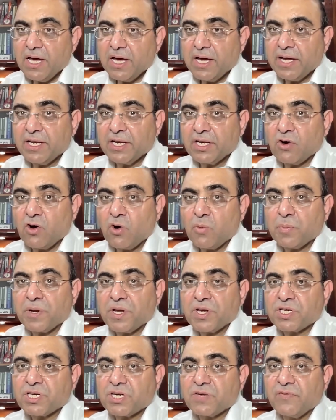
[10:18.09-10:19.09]
in
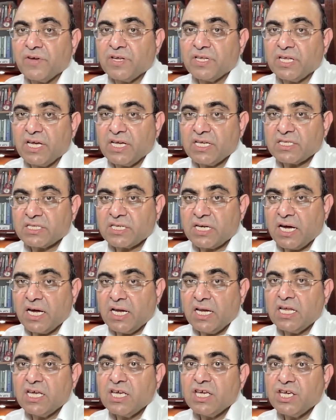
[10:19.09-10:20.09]
cooperation with
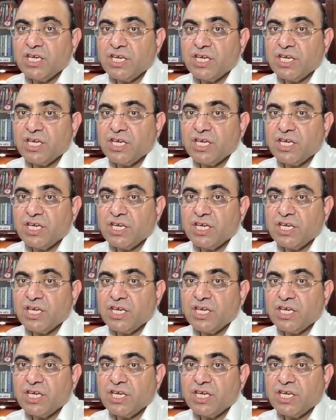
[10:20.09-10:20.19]
Israel,